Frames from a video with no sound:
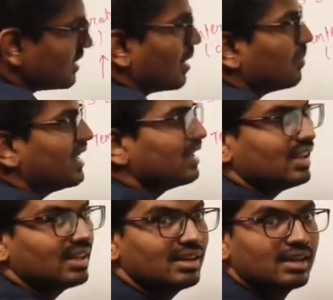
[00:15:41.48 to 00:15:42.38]
it is
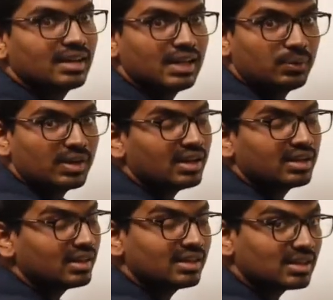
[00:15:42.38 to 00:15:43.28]
completely in liquid,
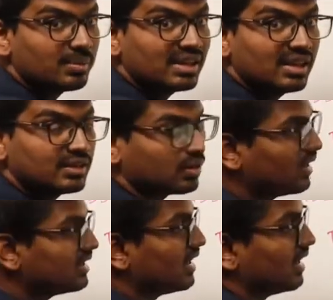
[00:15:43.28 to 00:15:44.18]
it's completely in
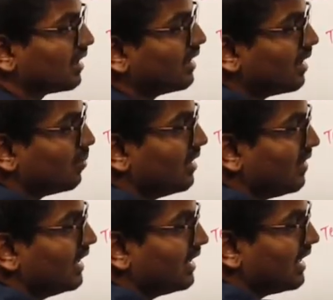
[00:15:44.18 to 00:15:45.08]
solid state.
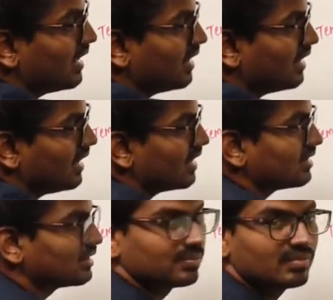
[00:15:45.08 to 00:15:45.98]
Between TL and
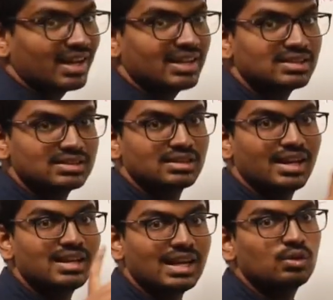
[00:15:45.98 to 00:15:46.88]
TS, it is
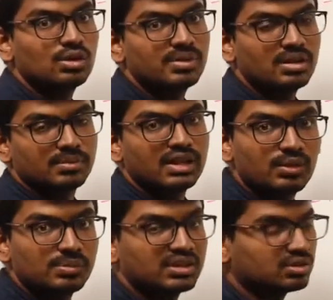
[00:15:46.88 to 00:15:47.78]
in equilibrium,
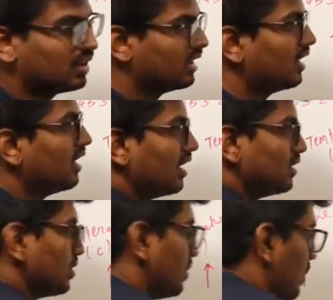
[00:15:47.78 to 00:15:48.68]
liquid plus solid.
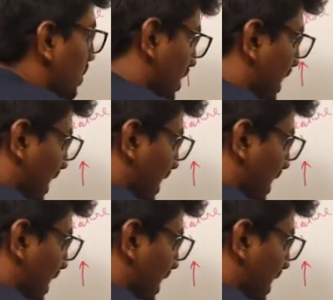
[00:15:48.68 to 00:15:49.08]
So